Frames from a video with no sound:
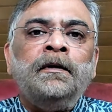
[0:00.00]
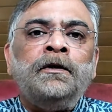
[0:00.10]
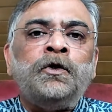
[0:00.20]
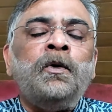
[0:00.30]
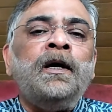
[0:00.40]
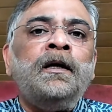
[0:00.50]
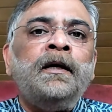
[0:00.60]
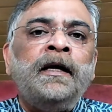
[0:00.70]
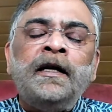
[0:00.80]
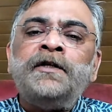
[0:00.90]
to a
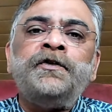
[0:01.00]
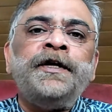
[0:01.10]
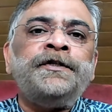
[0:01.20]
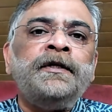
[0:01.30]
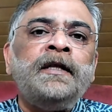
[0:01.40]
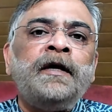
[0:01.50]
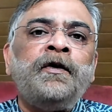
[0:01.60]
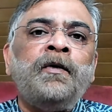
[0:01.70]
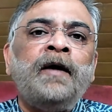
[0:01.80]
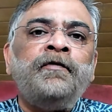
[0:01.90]
illustration that
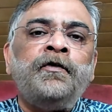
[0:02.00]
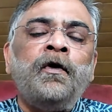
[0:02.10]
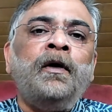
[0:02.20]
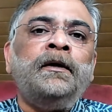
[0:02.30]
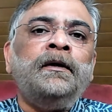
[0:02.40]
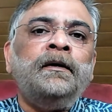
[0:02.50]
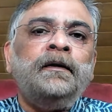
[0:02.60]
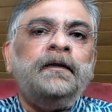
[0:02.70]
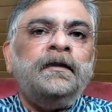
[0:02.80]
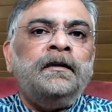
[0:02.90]
you have drawn,
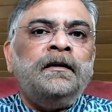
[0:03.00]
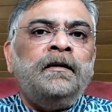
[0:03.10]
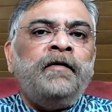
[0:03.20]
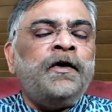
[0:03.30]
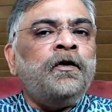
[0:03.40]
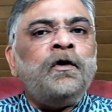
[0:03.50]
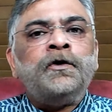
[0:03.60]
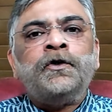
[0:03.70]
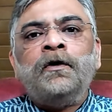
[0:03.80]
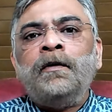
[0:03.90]
when you are not
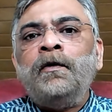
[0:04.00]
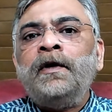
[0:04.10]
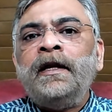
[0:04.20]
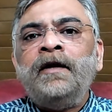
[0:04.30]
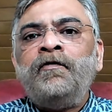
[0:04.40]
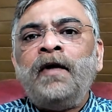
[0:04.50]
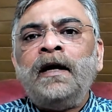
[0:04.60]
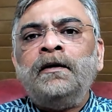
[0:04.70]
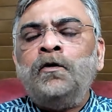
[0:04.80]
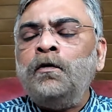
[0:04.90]
sure about any
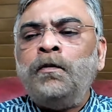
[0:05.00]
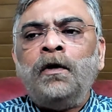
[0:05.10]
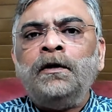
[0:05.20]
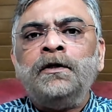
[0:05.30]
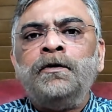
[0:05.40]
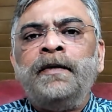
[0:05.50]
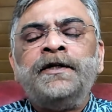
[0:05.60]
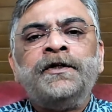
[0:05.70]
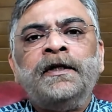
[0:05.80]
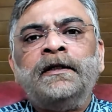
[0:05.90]
fact, don't bother to
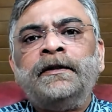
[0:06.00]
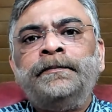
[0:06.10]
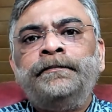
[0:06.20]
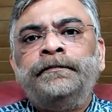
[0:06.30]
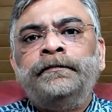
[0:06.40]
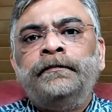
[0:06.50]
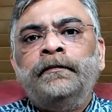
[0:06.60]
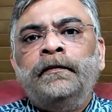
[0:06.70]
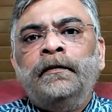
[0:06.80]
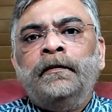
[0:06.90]
mention it.
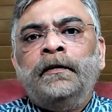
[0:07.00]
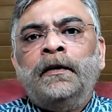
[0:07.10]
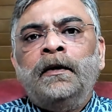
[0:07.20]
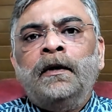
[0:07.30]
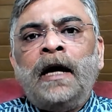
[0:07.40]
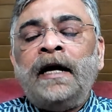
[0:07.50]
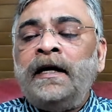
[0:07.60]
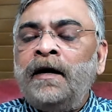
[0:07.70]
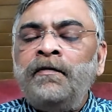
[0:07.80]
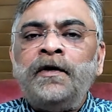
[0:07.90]
And
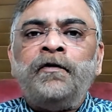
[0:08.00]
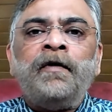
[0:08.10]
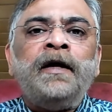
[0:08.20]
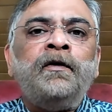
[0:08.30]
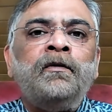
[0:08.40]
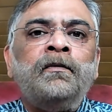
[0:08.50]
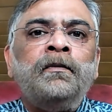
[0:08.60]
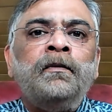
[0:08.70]
never try to